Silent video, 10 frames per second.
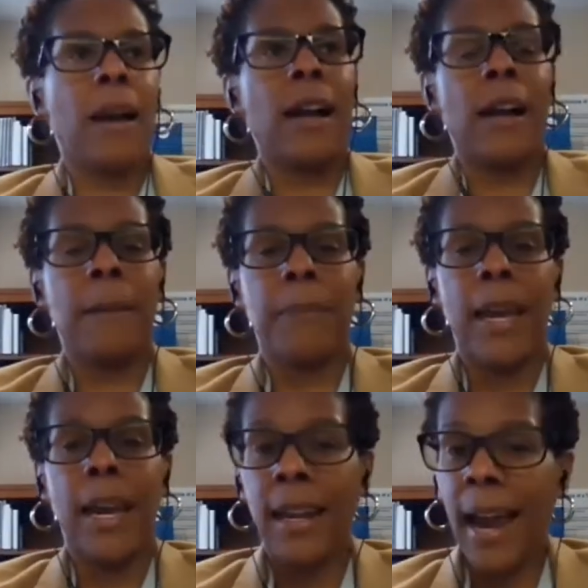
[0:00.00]

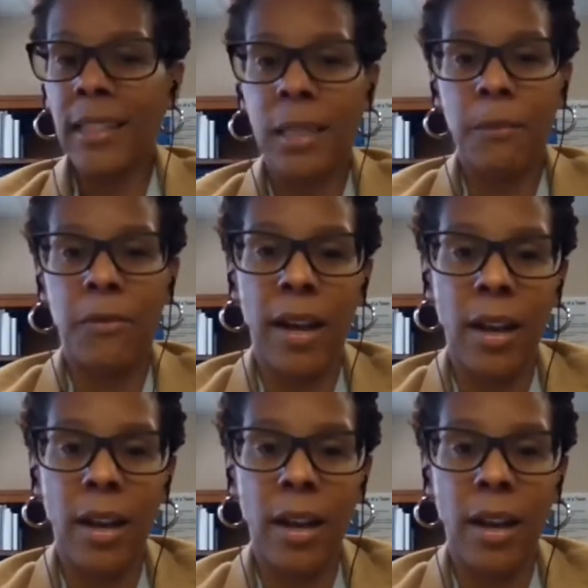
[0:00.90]
and asked him for